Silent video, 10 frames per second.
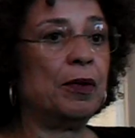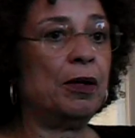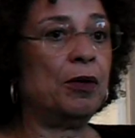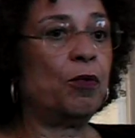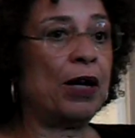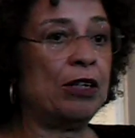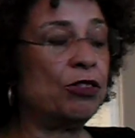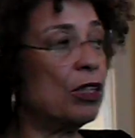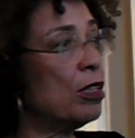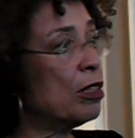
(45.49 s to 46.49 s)
uh,
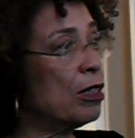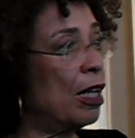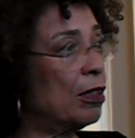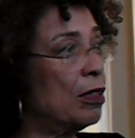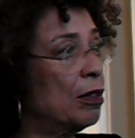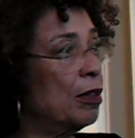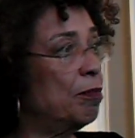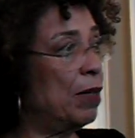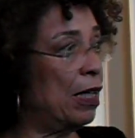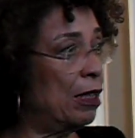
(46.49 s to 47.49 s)
wages that
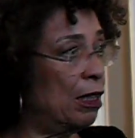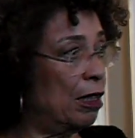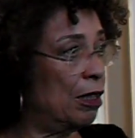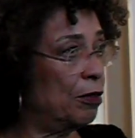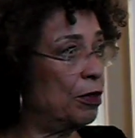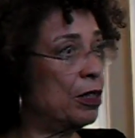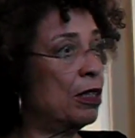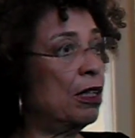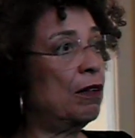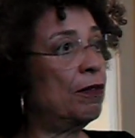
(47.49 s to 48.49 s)
men
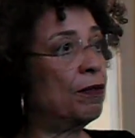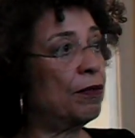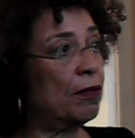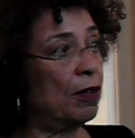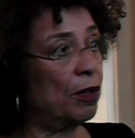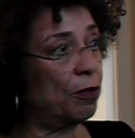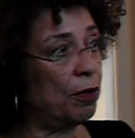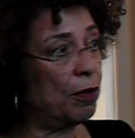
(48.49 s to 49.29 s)
receive uh,